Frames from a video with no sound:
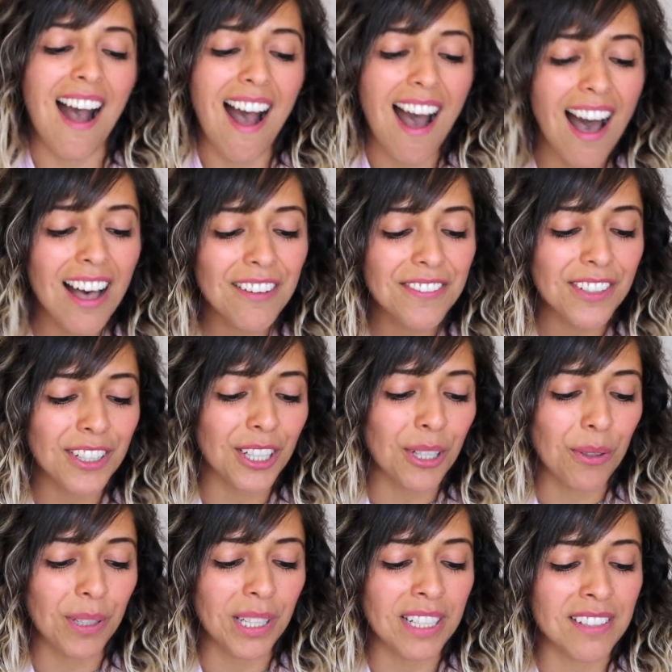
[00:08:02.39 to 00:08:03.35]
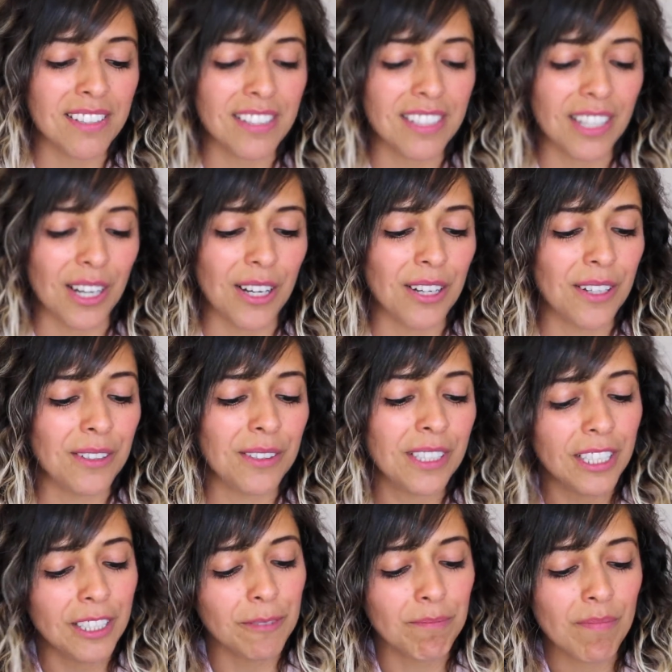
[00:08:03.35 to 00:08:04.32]
After Queen's
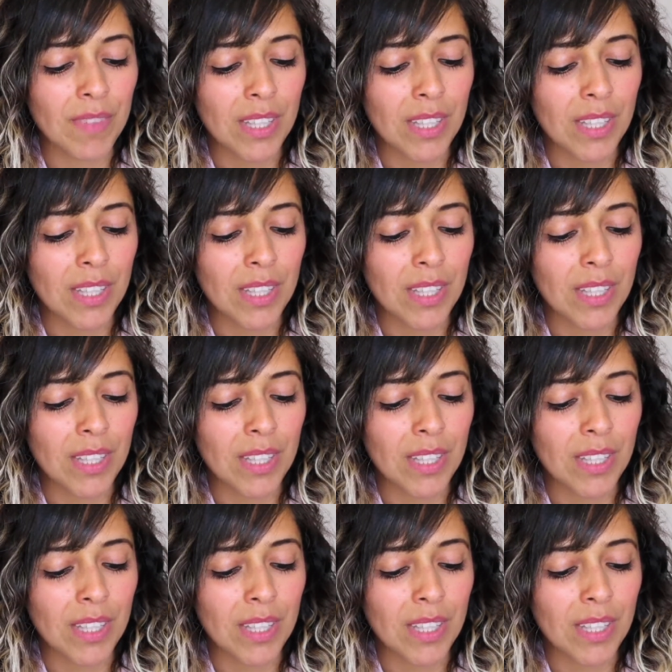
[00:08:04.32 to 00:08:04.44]
Code,